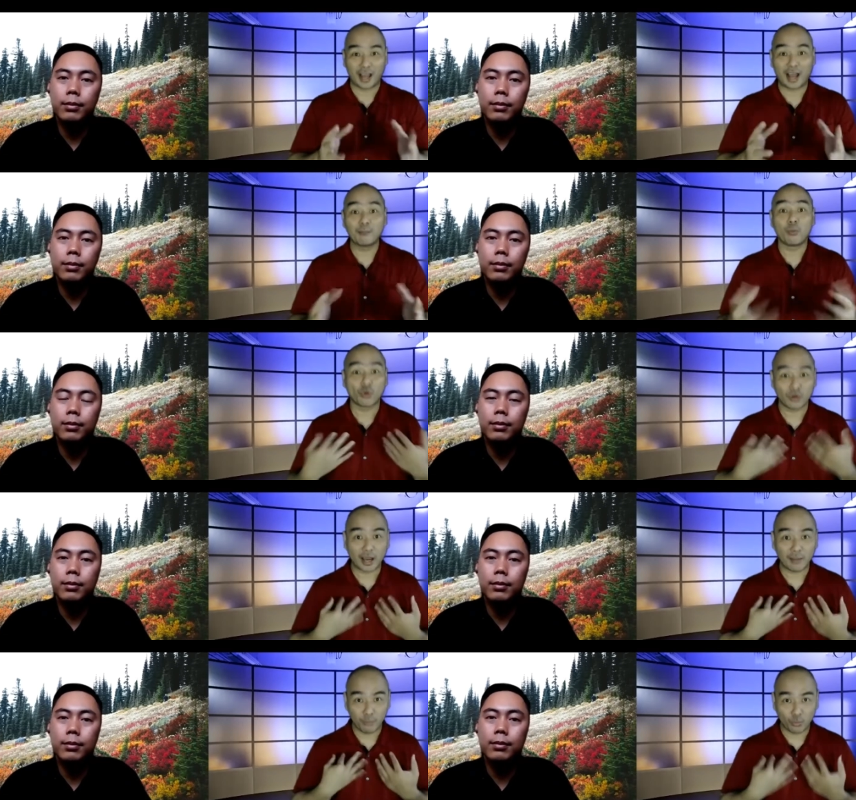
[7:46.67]
Speaker 1: I'm born
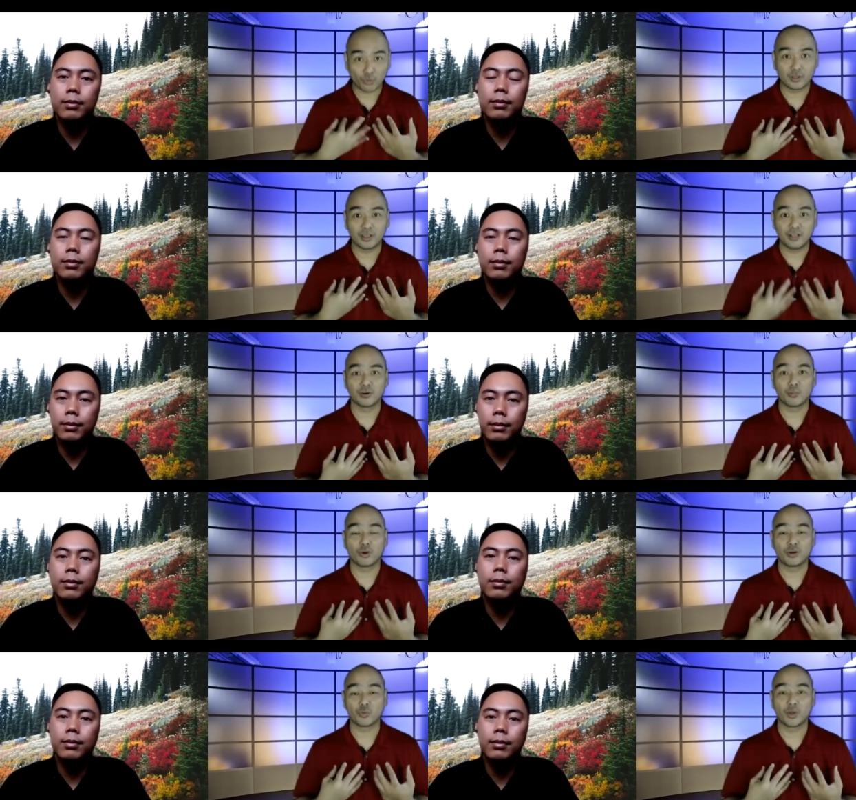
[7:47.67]
I'm born here,
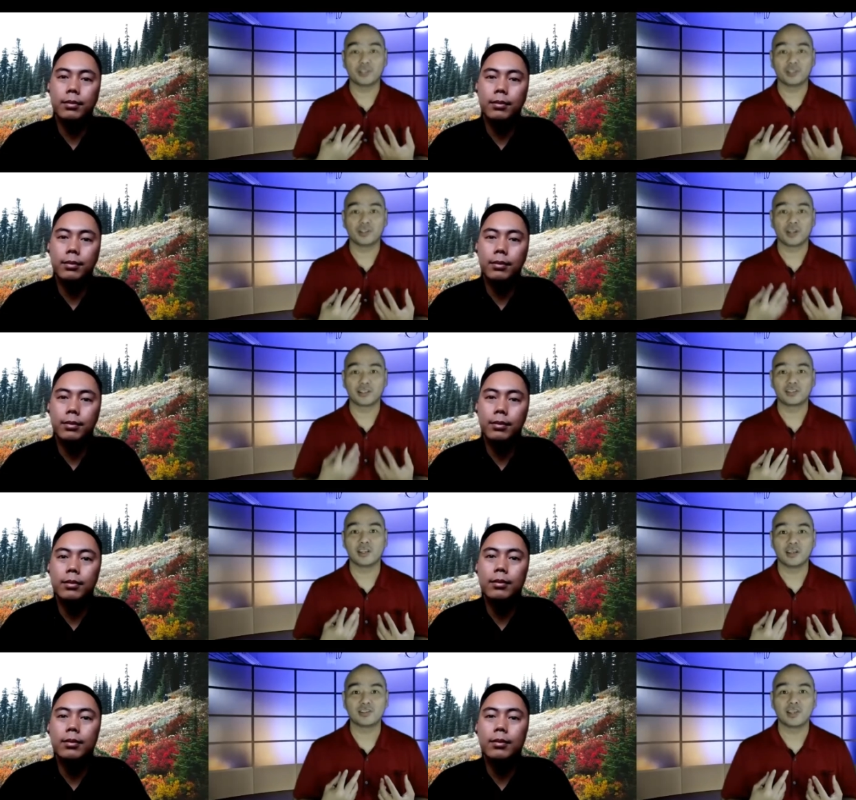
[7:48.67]
born and raised in the United
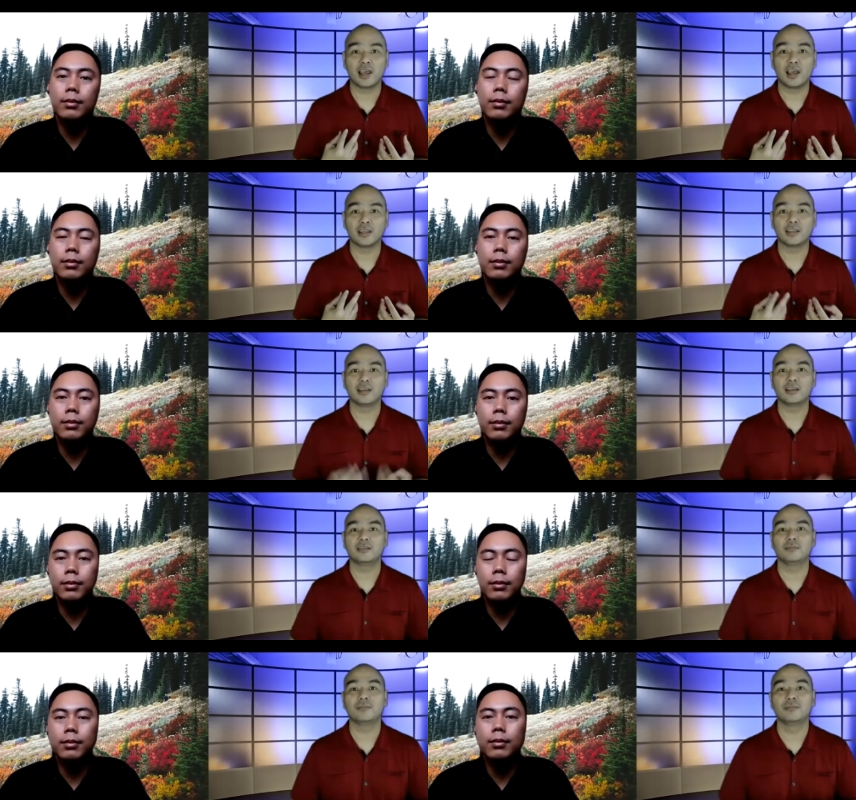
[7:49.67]
States, and
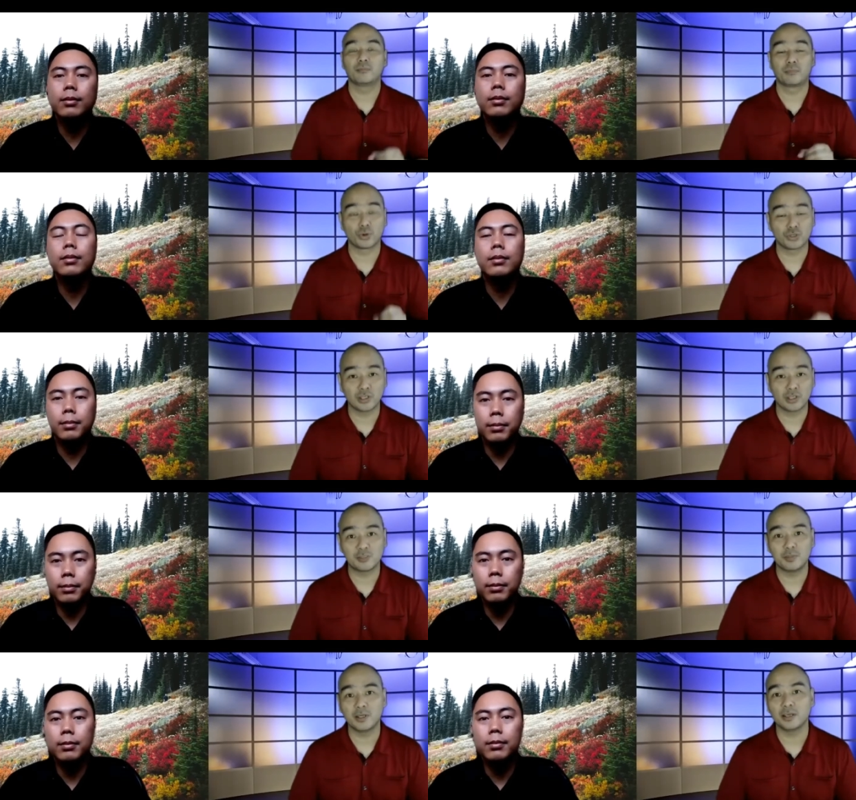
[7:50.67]
personally
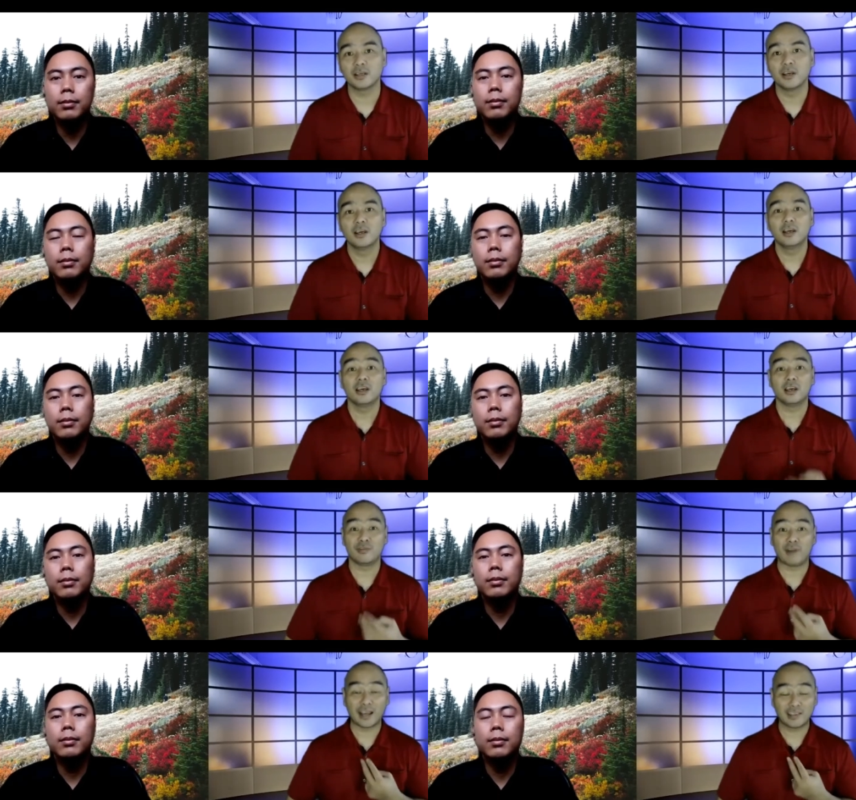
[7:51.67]
speaking,
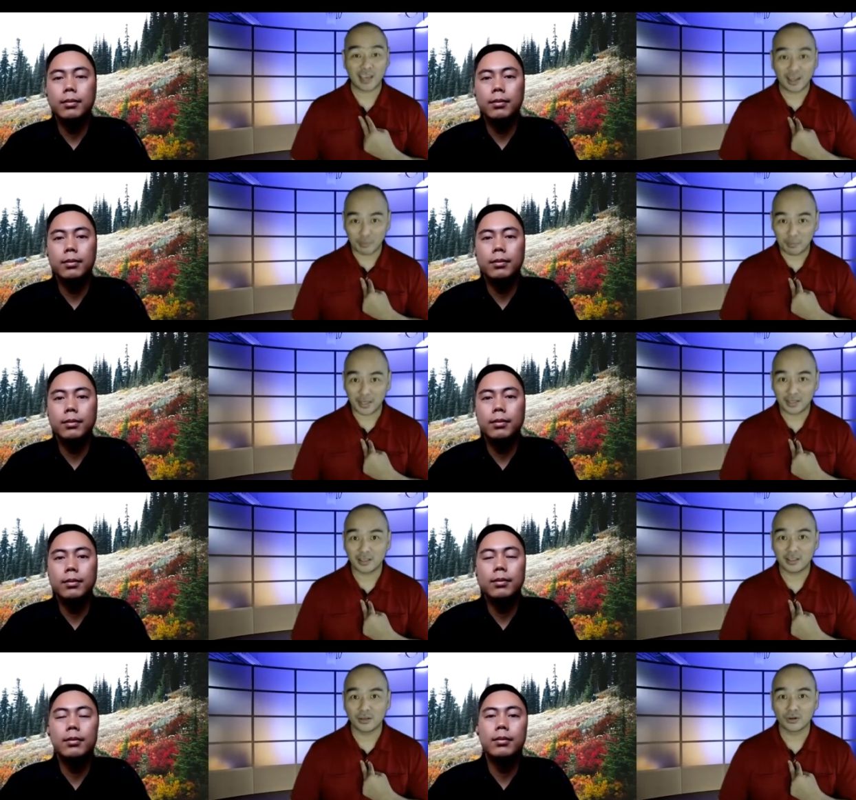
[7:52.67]
if I can't make it
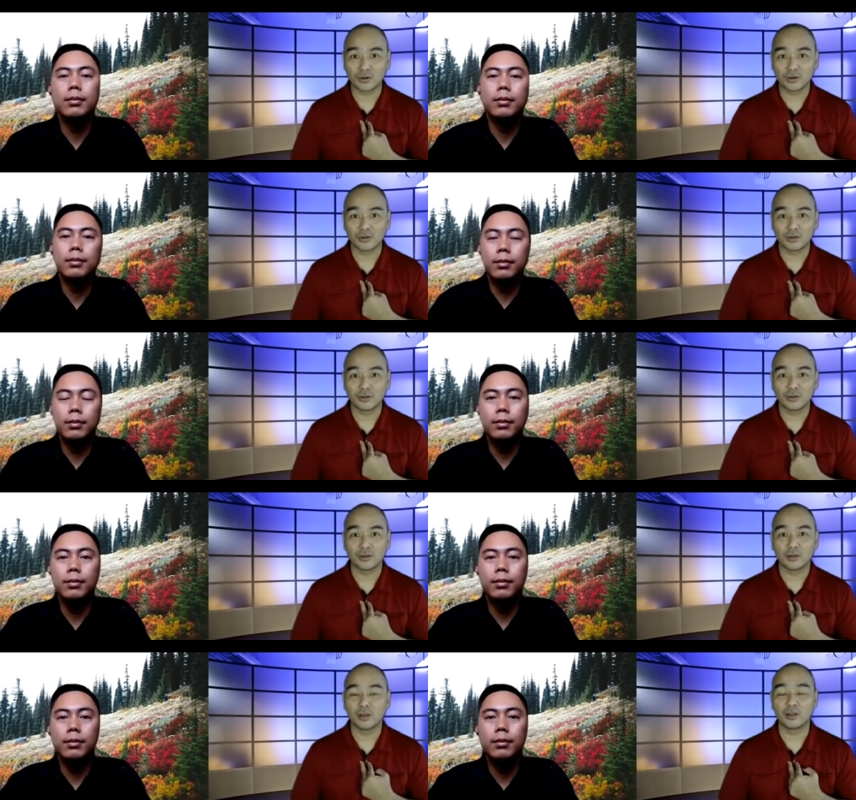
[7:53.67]
here,
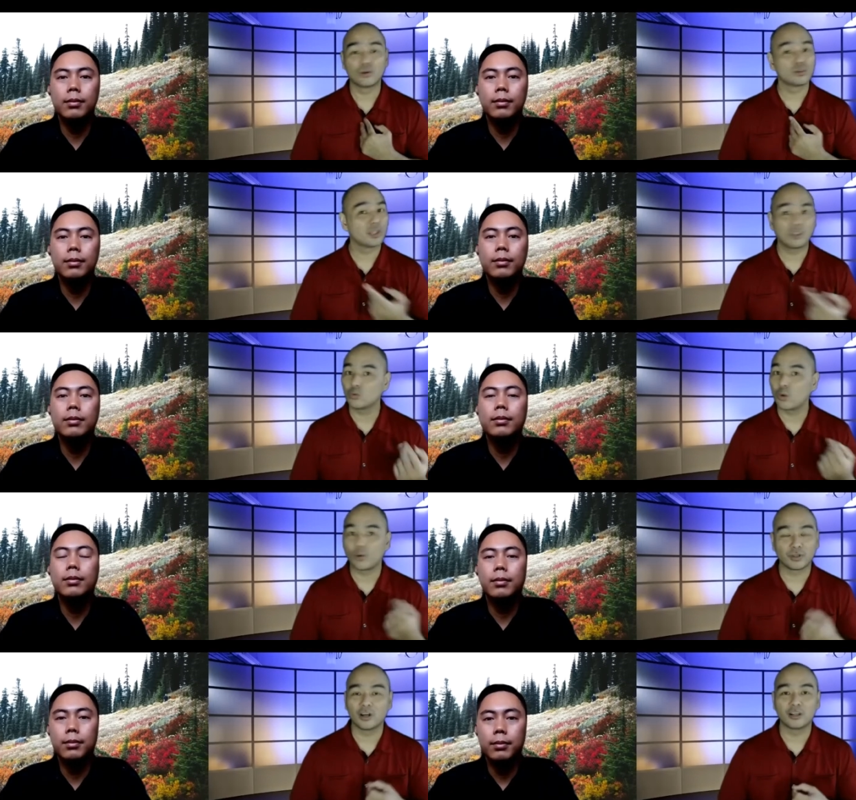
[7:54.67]
there's nothing wrong
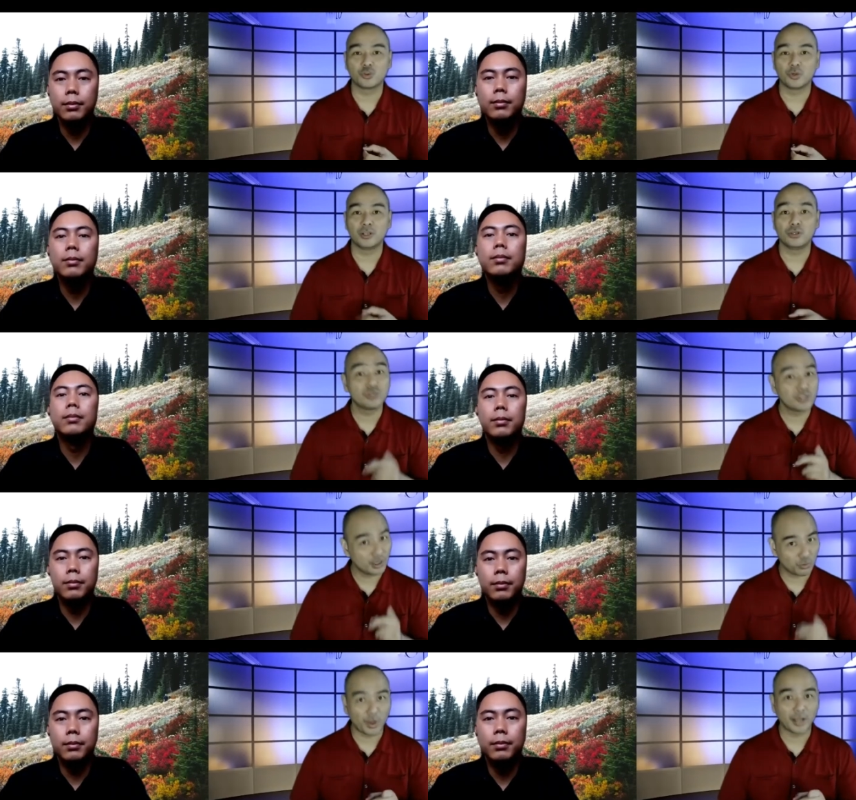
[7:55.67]
with the country. You said
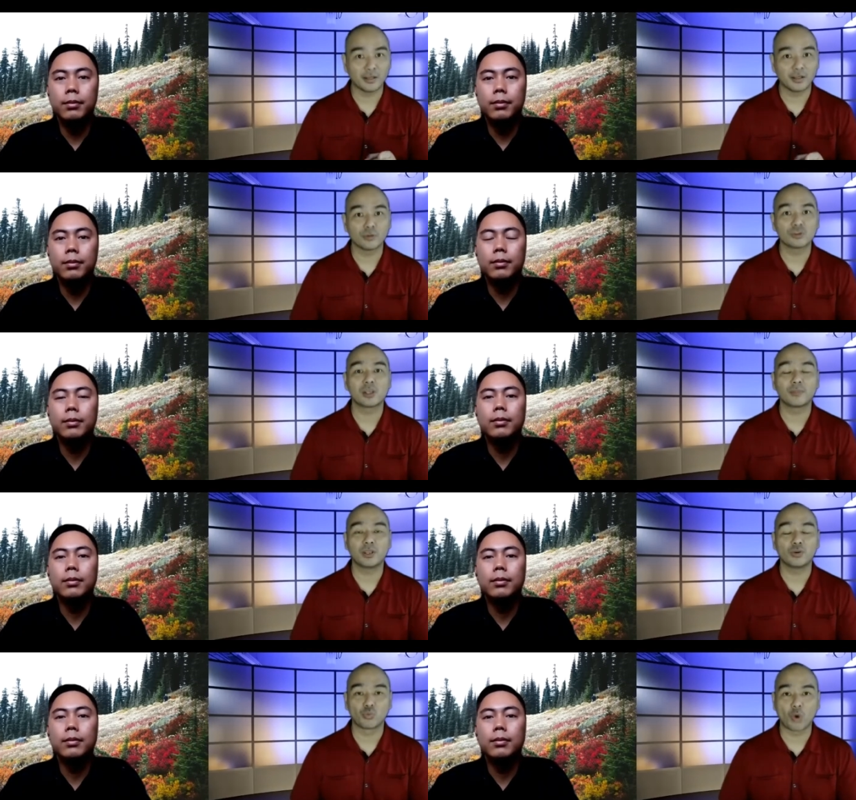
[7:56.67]
it right. There's
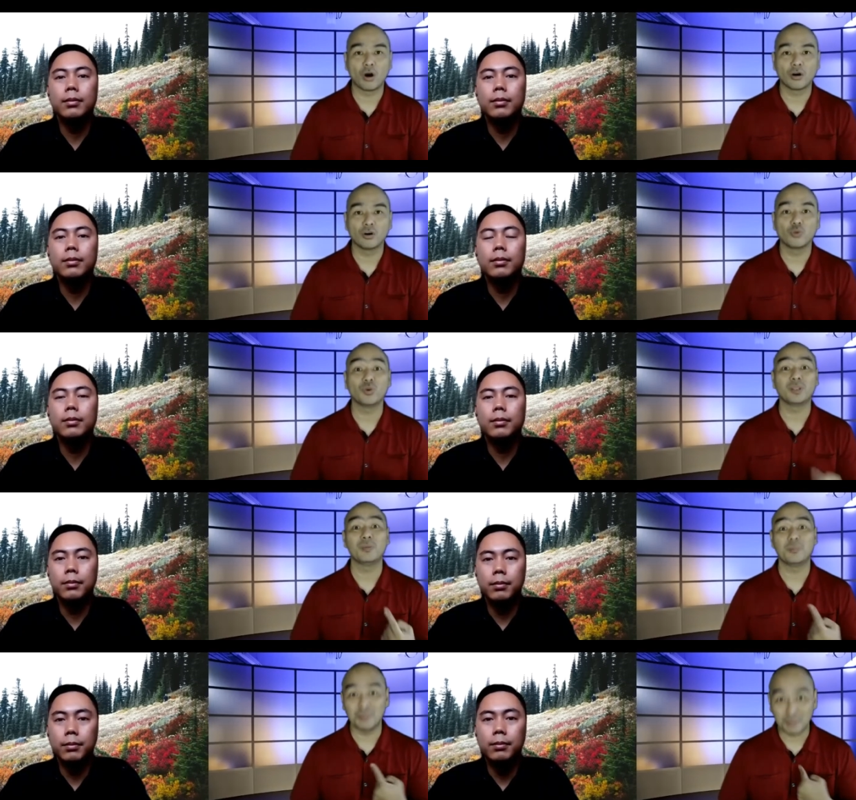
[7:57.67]
something wrong with
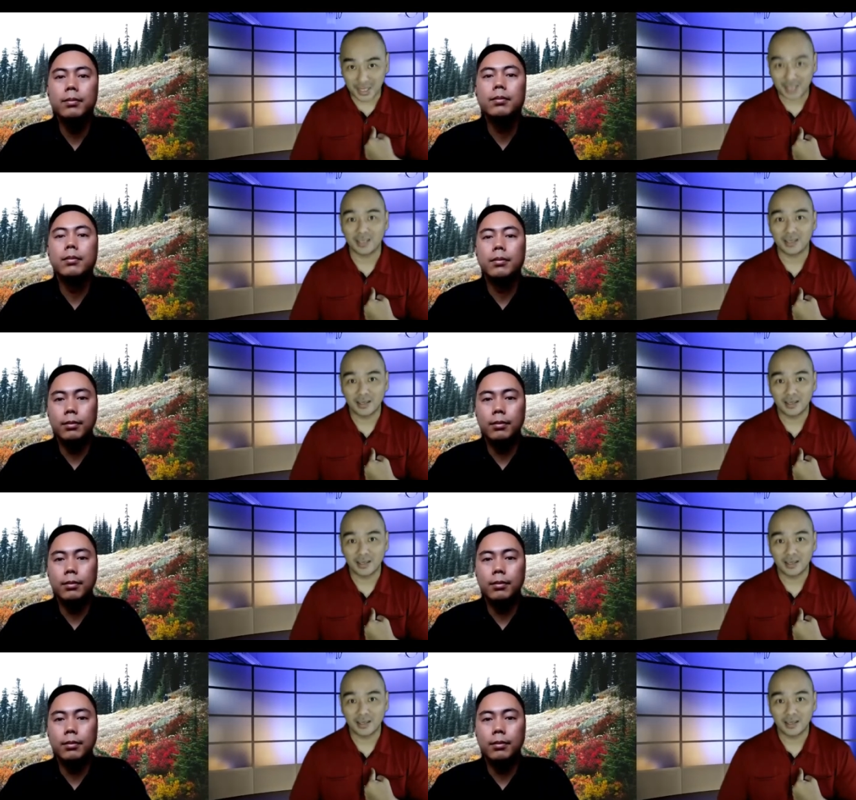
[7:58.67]
me.